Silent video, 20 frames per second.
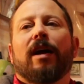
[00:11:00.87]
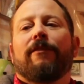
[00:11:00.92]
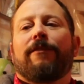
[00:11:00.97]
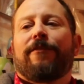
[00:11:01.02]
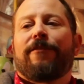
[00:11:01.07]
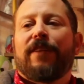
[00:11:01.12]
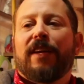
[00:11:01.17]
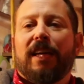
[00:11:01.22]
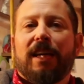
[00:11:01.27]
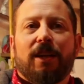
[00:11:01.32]

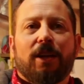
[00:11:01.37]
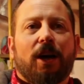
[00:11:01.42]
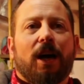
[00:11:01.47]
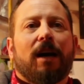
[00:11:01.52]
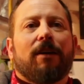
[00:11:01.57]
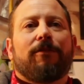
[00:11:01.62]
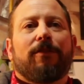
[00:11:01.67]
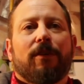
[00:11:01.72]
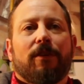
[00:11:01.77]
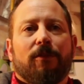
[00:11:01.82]
feed
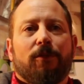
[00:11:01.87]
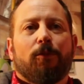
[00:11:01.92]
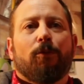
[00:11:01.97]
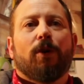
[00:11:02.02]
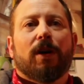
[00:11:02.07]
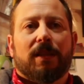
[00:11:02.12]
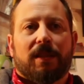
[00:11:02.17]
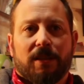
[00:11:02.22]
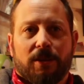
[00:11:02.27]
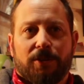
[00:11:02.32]
off of
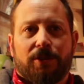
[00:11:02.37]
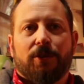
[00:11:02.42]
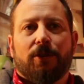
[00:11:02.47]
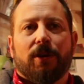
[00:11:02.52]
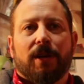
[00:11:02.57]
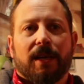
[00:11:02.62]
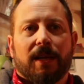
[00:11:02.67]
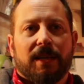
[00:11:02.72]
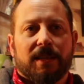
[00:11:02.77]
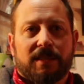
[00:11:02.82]
what they're
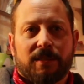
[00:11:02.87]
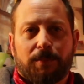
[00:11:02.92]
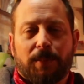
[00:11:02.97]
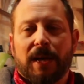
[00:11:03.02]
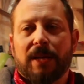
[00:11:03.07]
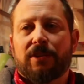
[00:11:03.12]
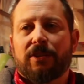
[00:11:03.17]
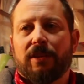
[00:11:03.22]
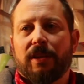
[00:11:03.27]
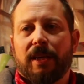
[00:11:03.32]
doing, and
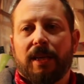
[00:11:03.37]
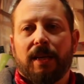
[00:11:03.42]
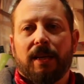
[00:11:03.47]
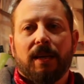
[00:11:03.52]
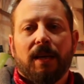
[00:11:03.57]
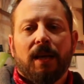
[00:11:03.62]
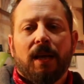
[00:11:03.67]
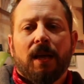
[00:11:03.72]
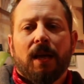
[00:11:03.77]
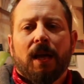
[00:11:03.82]
especially
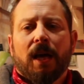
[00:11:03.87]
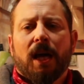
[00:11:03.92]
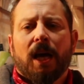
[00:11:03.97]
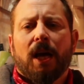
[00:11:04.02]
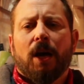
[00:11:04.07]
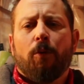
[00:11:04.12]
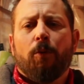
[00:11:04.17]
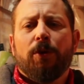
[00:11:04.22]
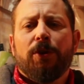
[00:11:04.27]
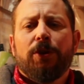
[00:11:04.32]

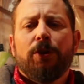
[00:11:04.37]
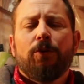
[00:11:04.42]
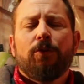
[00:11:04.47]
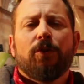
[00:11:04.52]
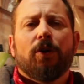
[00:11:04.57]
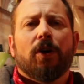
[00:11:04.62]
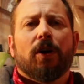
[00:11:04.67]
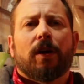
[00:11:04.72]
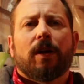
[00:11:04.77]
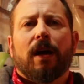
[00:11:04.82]
when you
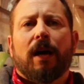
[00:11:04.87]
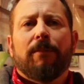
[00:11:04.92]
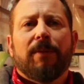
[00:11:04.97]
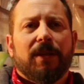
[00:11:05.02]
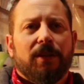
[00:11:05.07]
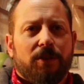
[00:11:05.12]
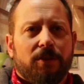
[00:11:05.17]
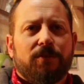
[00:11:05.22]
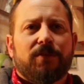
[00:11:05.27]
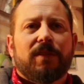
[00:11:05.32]
look, I
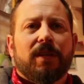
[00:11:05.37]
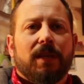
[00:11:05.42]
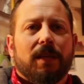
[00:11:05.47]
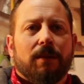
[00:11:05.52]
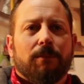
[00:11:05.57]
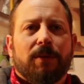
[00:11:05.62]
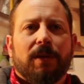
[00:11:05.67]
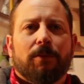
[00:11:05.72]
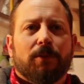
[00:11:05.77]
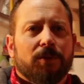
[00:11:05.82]
mean, you've
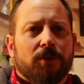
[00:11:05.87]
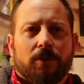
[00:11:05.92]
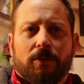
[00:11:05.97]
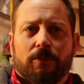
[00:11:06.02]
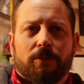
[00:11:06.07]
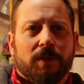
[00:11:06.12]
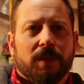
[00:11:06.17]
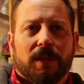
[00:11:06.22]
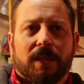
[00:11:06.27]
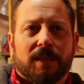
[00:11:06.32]
seen people do
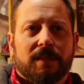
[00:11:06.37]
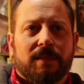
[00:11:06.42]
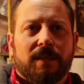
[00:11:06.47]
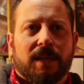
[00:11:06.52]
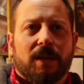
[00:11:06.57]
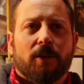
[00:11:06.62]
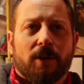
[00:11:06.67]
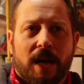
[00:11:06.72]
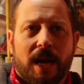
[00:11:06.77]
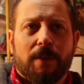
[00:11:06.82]

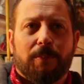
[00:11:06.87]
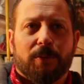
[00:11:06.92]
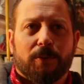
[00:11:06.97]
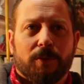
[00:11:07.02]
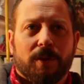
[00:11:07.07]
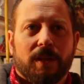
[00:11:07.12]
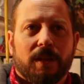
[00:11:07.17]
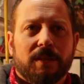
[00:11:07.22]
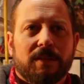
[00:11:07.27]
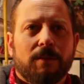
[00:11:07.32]
realistic or
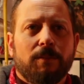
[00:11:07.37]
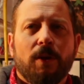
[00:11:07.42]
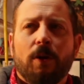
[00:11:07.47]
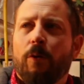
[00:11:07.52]
hyper-realism.